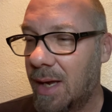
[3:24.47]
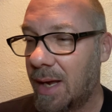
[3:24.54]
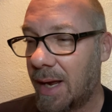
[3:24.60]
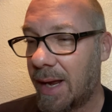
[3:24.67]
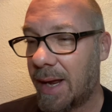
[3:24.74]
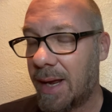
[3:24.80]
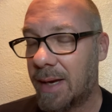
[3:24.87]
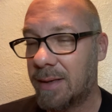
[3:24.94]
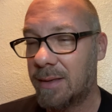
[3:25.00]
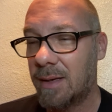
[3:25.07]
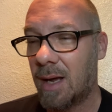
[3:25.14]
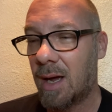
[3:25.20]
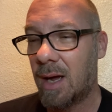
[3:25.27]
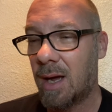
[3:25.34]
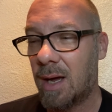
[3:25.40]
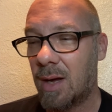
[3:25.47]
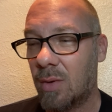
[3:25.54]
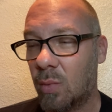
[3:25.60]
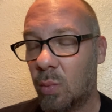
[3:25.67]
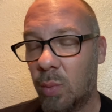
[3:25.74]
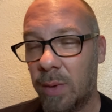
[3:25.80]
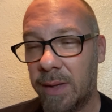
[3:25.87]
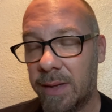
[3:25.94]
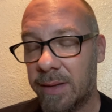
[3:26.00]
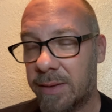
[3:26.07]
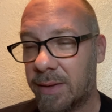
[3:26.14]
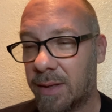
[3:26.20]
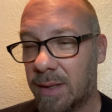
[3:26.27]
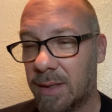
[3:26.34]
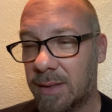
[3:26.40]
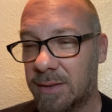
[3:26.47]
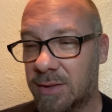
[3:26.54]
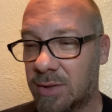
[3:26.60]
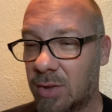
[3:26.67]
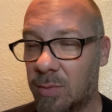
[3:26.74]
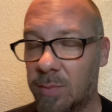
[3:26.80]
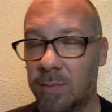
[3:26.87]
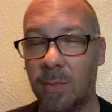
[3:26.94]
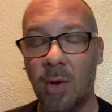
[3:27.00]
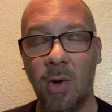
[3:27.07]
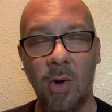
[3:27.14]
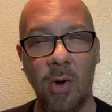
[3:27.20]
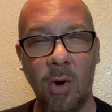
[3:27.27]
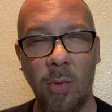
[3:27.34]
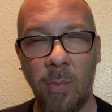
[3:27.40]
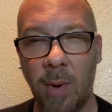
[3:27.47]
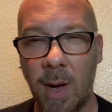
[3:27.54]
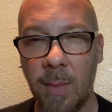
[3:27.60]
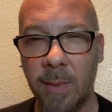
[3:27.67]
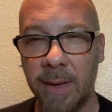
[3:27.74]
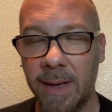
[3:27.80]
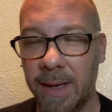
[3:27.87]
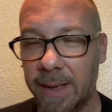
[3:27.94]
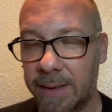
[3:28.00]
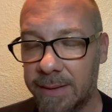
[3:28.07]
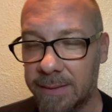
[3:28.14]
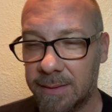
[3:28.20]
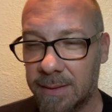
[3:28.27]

And with some Obamagate